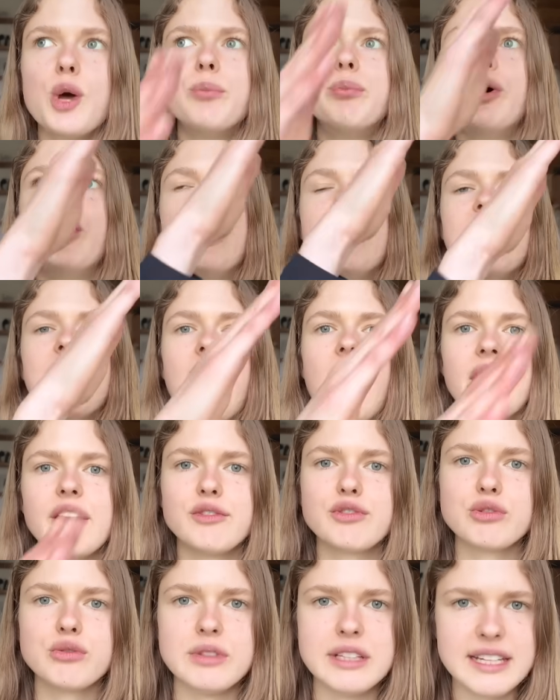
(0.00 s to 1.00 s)
put a line
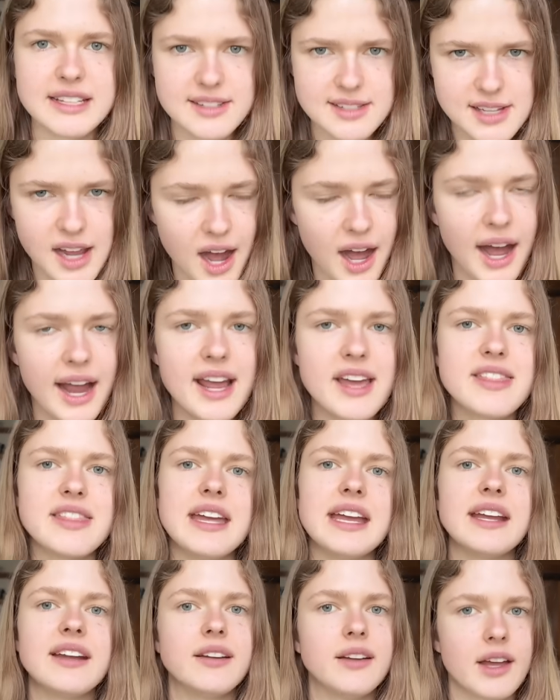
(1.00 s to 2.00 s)
through the entire
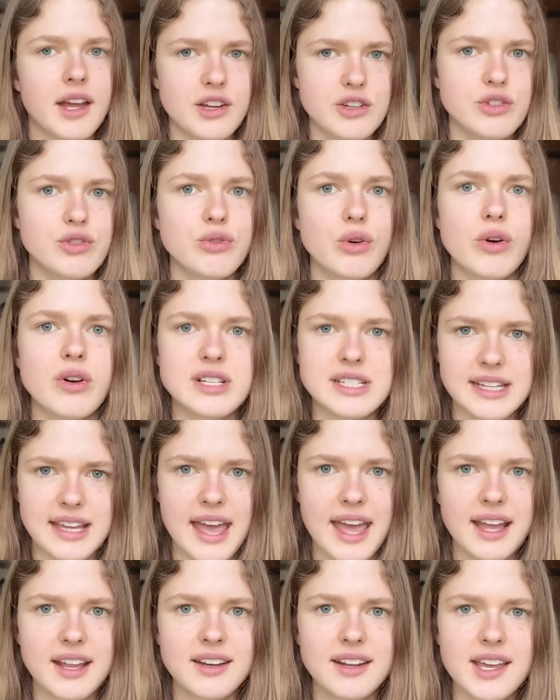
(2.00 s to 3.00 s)
thing and draw it
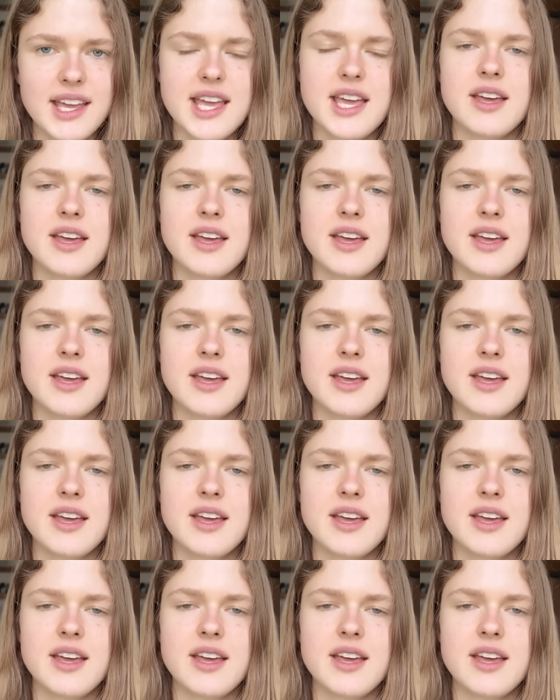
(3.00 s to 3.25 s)
again.